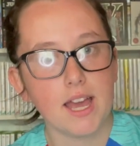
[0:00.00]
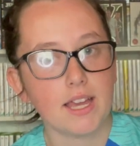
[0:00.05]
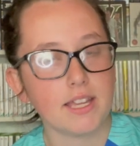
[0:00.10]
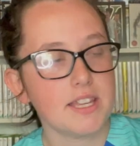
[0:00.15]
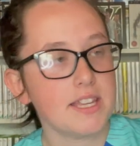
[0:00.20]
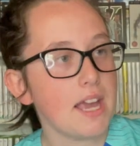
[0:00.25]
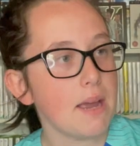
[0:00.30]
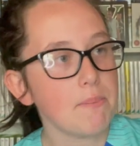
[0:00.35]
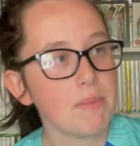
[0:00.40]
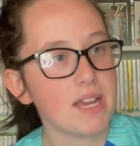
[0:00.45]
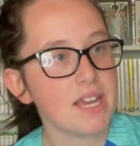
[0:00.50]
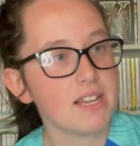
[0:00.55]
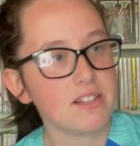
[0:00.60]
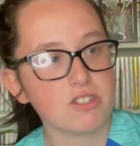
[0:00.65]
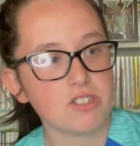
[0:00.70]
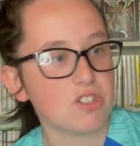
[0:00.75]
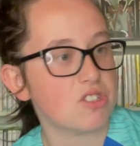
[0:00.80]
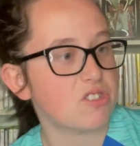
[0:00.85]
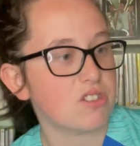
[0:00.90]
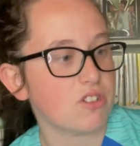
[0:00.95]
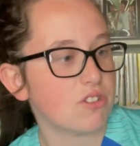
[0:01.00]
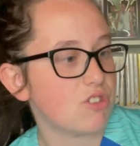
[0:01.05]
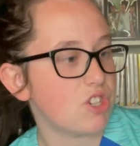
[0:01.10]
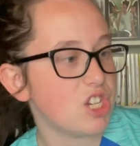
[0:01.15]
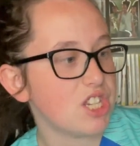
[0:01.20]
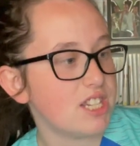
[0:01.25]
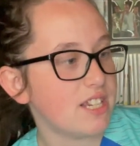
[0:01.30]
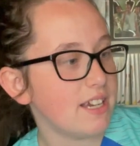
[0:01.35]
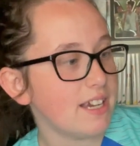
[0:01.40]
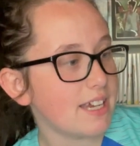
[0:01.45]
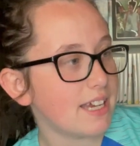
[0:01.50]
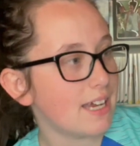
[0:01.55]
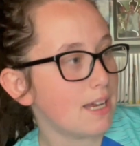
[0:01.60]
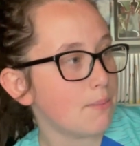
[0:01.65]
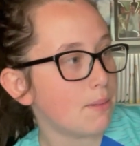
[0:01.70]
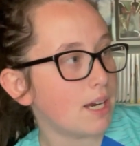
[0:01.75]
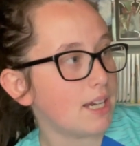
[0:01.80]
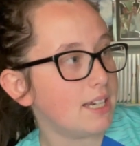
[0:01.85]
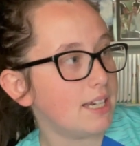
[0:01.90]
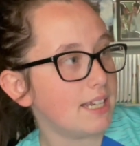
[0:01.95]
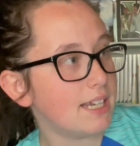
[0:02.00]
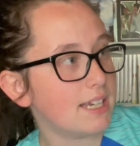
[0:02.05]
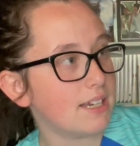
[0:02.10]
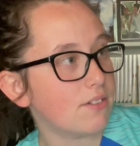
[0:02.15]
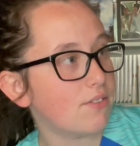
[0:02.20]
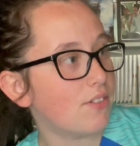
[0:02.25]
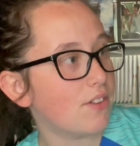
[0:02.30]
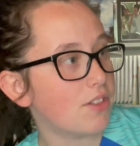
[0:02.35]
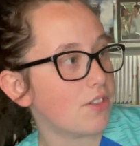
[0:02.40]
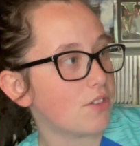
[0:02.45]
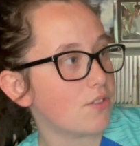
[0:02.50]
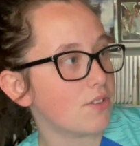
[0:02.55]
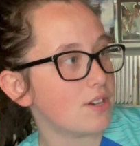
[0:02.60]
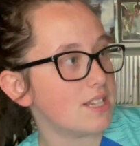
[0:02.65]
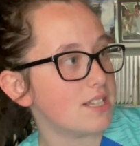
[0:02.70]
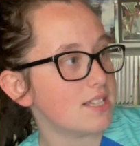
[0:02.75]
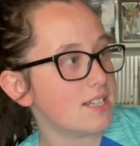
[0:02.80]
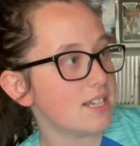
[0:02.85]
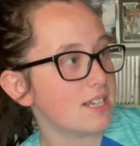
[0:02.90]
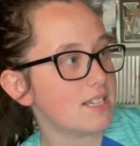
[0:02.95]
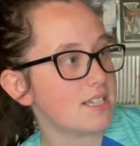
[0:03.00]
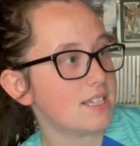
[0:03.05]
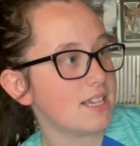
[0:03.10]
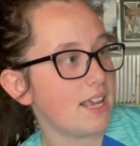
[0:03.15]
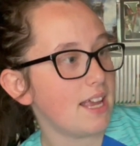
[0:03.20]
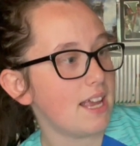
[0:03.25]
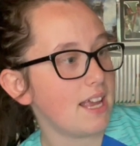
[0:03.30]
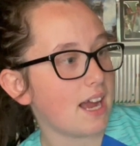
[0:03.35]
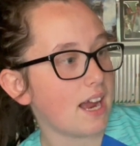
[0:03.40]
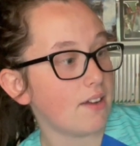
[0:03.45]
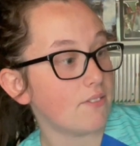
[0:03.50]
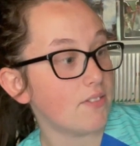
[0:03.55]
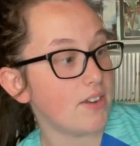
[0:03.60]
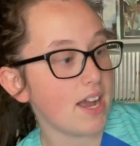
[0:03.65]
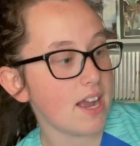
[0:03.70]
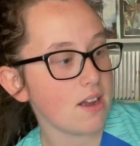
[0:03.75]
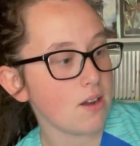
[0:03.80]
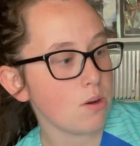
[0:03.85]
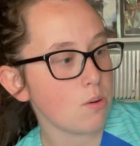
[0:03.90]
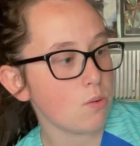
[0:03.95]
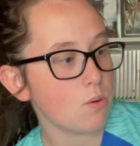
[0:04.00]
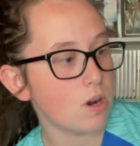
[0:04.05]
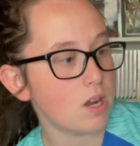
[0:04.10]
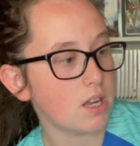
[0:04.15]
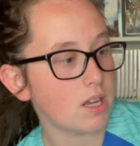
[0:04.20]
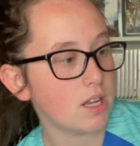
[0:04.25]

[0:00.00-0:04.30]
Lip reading: Yep, it's just a GTA game I needed for the 360. I've now